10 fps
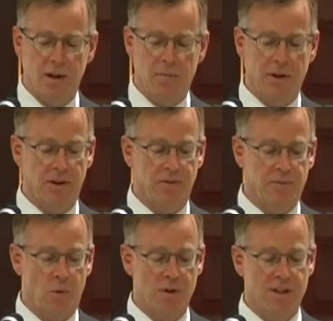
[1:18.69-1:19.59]
appeared
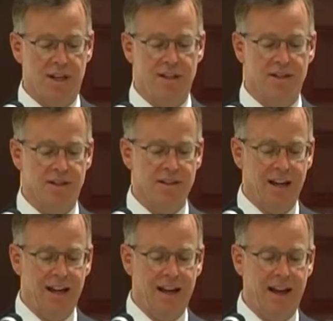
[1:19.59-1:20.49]
in 4 seasons
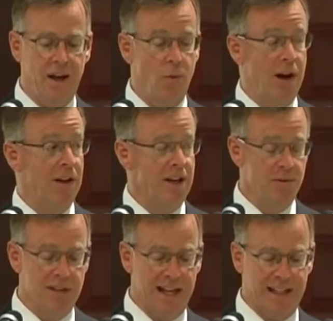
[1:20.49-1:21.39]
while he
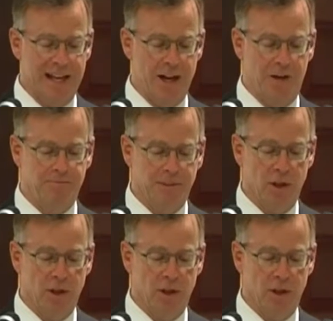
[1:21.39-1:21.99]
was at the helm.